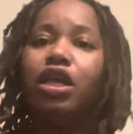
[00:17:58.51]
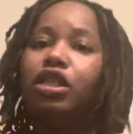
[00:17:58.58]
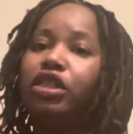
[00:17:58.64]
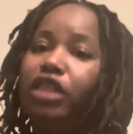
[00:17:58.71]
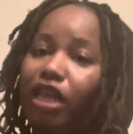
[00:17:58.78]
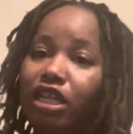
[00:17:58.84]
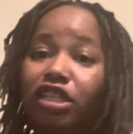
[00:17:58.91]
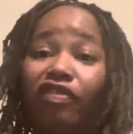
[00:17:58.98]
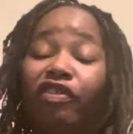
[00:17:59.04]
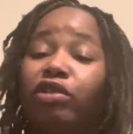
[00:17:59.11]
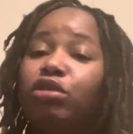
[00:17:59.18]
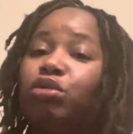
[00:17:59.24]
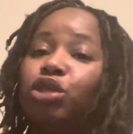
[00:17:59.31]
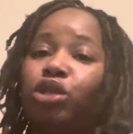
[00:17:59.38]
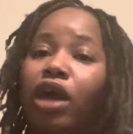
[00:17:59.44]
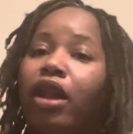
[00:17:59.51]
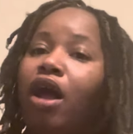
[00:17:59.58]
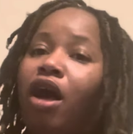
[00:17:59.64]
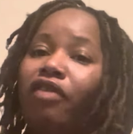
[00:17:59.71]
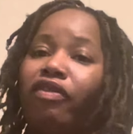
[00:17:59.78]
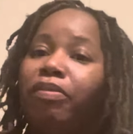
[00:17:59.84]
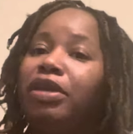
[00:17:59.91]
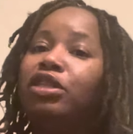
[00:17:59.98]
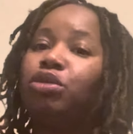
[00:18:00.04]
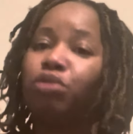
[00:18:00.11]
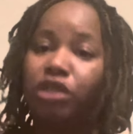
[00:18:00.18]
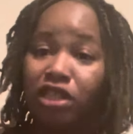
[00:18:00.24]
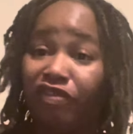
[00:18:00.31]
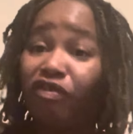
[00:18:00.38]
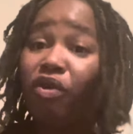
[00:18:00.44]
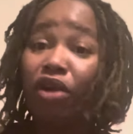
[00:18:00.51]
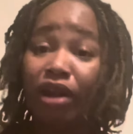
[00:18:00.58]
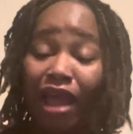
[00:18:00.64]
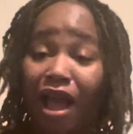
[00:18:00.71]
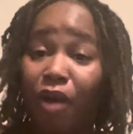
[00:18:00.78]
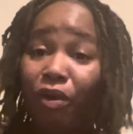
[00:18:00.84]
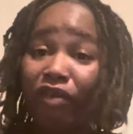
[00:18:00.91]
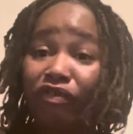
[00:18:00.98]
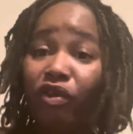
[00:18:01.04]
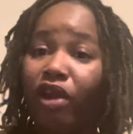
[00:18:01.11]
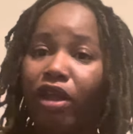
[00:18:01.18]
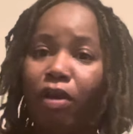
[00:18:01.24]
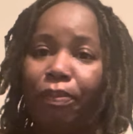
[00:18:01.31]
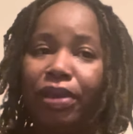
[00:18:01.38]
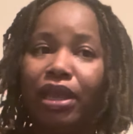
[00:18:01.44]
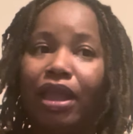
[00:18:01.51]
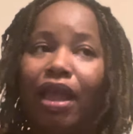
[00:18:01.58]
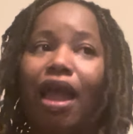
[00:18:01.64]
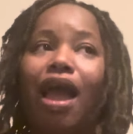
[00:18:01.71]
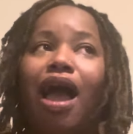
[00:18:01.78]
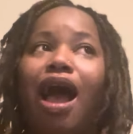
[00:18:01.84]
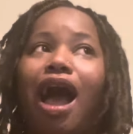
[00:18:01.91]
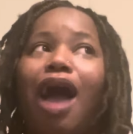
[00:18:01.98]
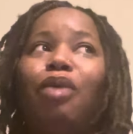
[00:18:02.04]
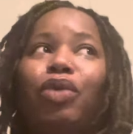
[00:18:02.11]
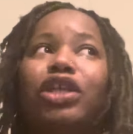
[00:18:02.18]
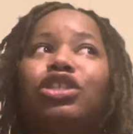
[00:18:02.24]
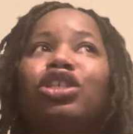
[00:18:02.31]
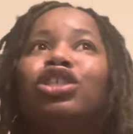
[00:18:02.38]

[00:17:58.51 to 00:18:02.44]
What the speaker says: these fools was trying to offer me $24 an hour for LPN. I went to